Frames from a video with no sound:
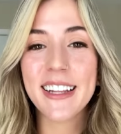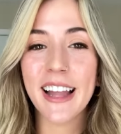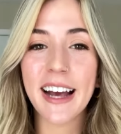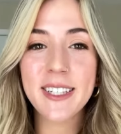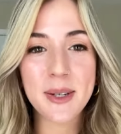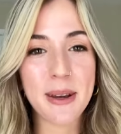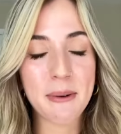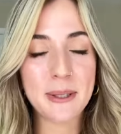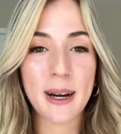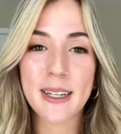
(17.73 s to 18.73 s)
Last week
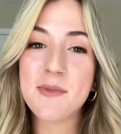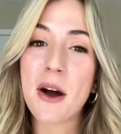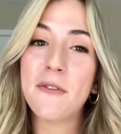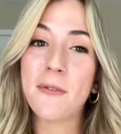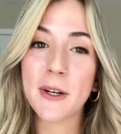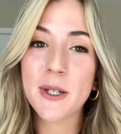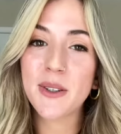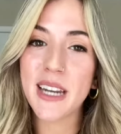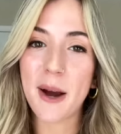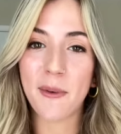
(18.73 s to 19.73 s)
we talked about
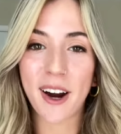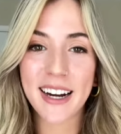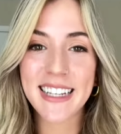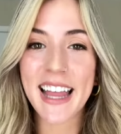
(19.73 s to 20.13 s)
virtual networks,